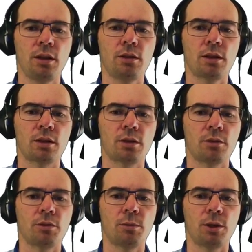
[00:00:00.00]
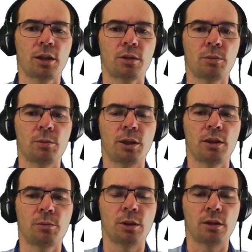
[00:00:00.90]
index of the maximum
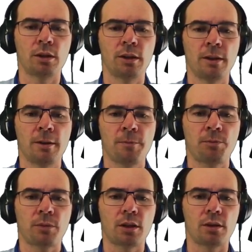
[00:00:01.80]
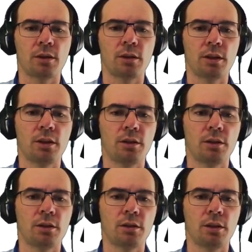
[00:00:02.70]
element in
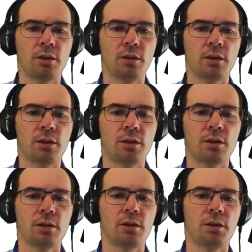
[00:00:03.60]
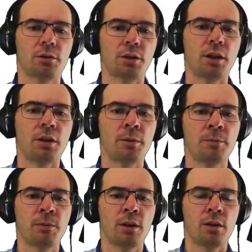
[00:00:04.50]
this array.
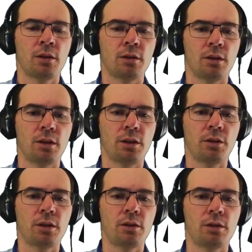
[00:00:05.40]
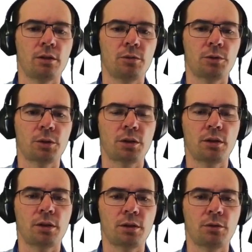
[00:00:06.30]
And then, of course,
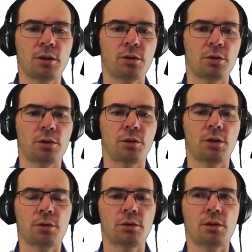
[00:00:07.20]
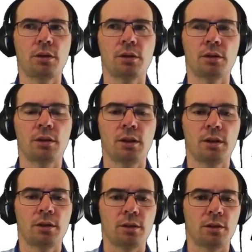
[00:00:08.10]
this grid search returns the
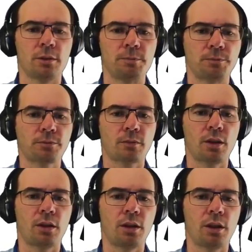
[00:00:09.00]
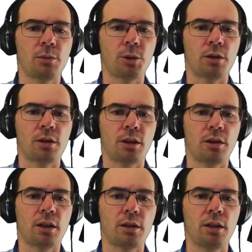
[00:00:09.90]
element at
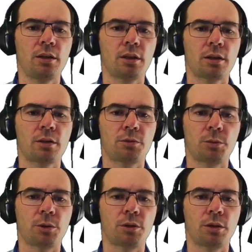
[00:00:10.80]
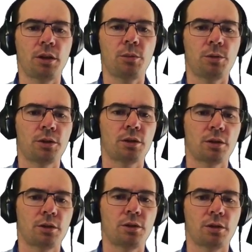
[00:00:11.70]
that index from the grid, which
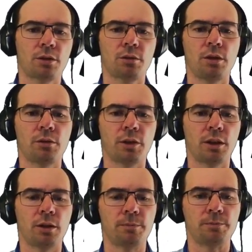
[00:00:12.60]
is just grid of I.